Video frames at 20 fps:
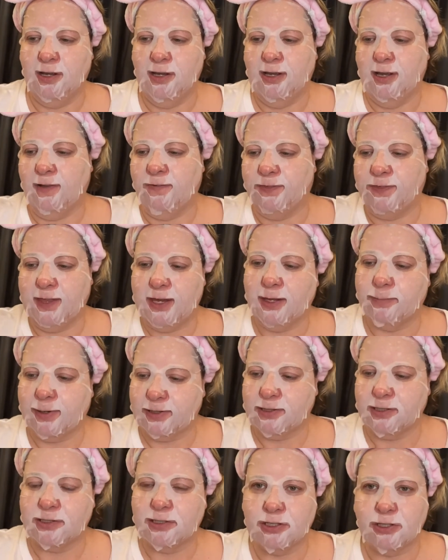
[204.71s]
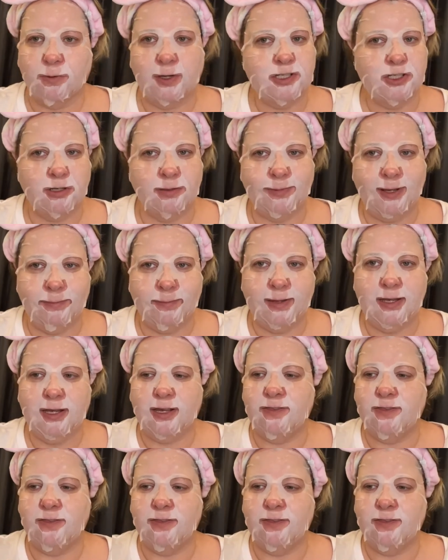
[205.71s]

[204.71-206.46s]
and think about the situation maybe,